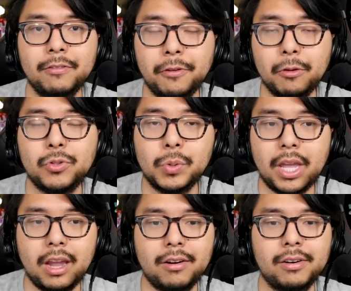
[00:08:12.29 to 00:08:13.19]
for those who
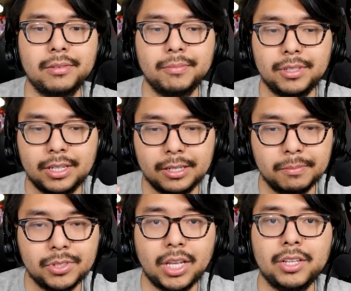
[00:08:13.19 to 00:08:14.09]
care, to
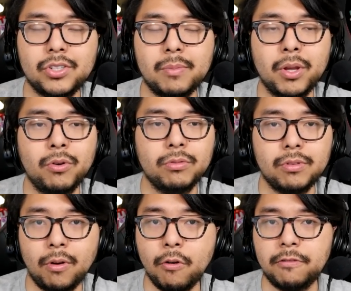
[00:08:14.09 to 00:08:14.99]
send this email
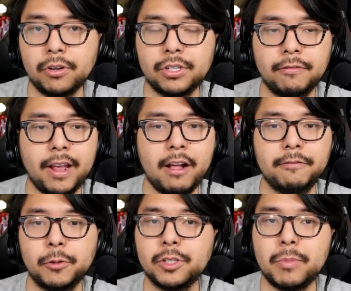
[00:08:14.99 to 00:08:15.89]
over to
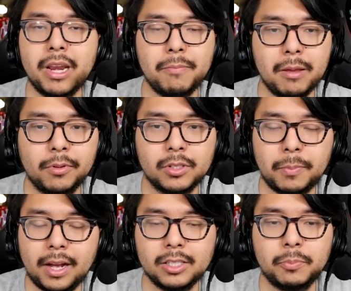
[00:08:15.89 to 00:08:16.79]
Valve to as many people as
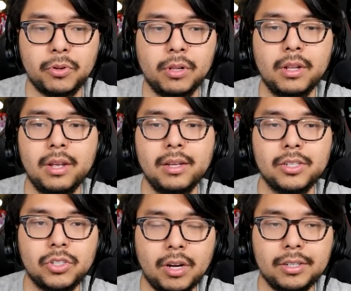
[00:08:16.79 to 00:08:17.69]
possible,
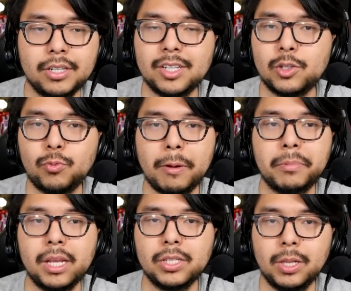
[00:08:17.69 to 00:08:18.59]
start to disrupt
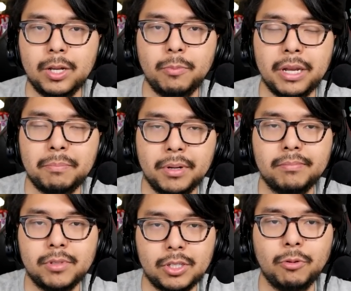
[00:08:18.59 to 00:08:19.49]
things a little bit,
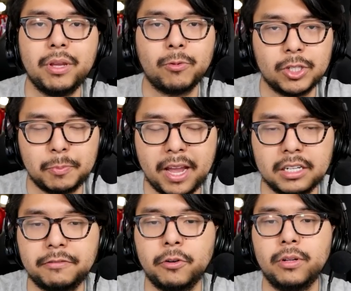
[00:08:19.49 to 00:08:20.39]
but still be
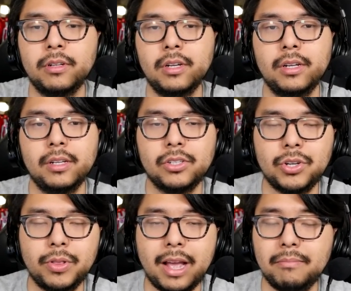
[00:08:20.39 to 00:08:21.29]
respectful
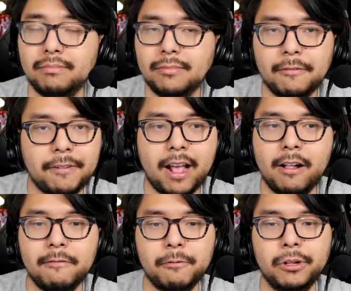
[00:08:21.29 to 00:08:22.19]
so that
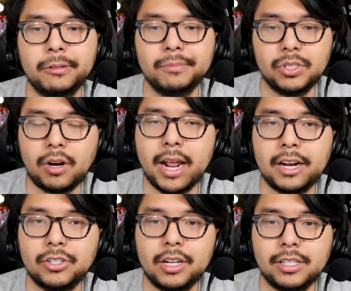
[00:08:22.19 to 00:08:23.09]
Valve will start
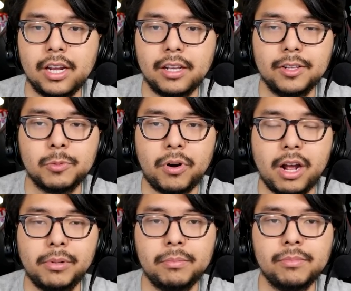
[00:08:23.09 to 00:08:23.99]
actually taking this
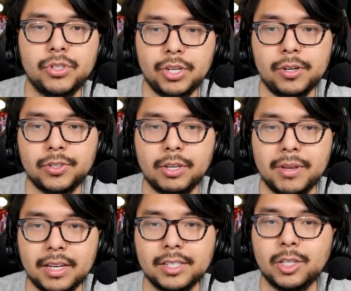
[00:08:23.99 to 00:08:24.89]
problem seriously
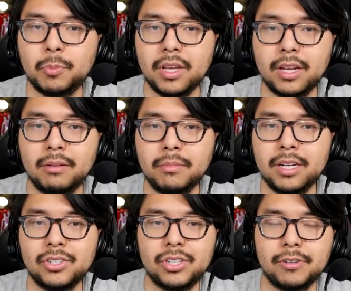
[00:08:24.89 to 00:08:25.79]
because it's become
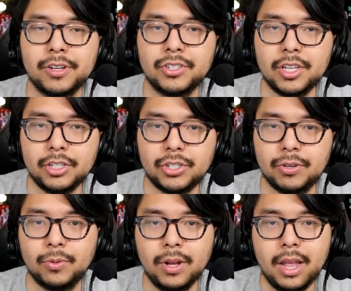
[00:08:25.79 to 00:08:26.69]
a serious
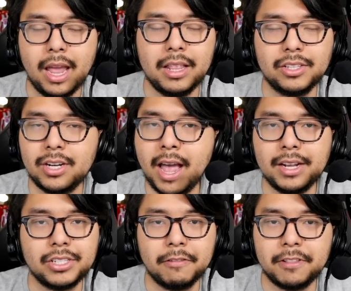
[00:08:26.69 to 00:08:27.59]
issue. And it's not
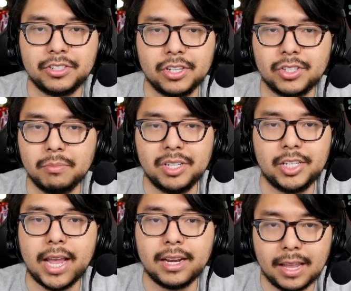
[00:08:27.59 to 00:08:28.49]
as if this is some
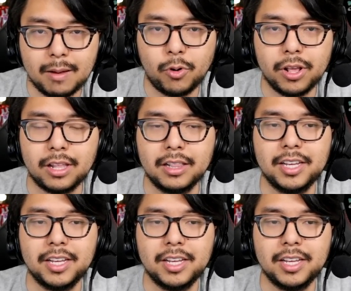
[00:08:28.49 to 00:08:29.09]
dead game or anything.